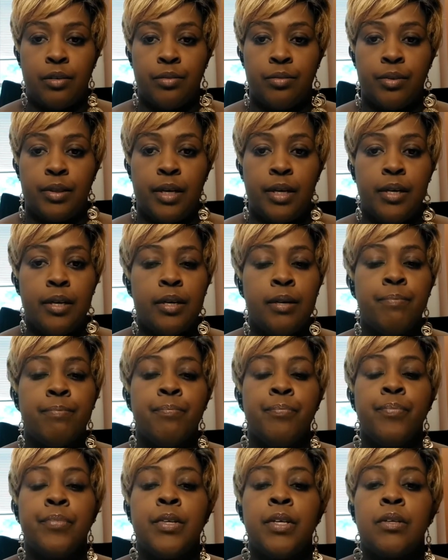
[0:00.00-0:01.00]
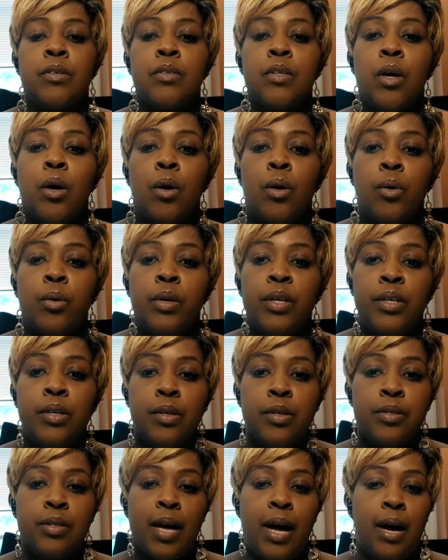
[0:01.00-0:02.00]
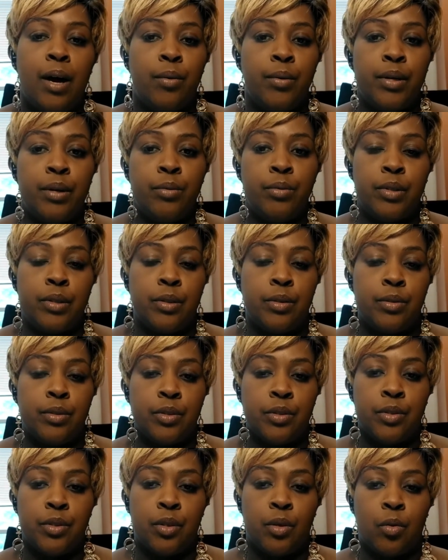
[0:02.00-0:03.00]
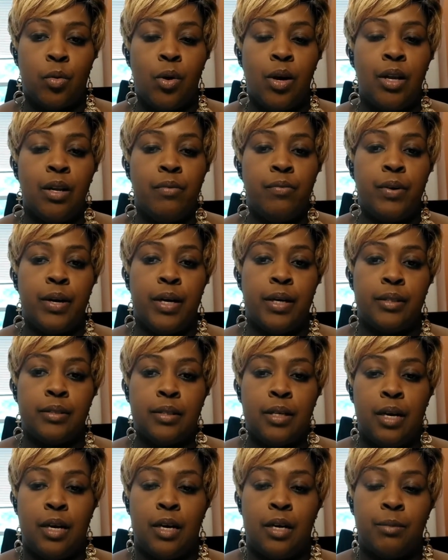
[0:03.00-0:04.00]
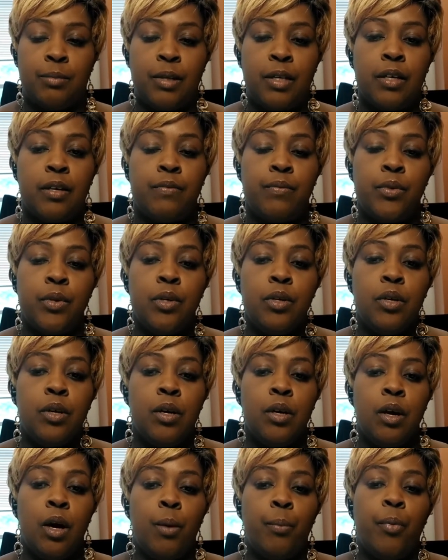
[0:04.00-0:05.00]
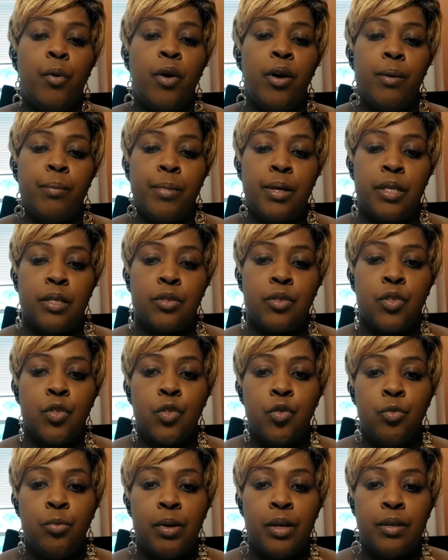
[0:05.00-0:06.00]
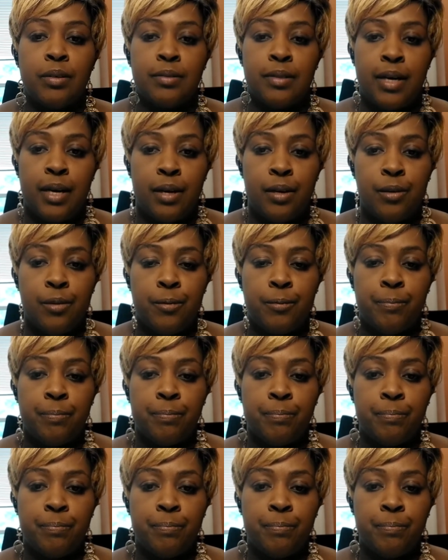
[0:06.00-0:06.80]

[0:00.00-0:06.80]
Okay, so here's how it reduces your qualifying time. If your appointment is 2 months out,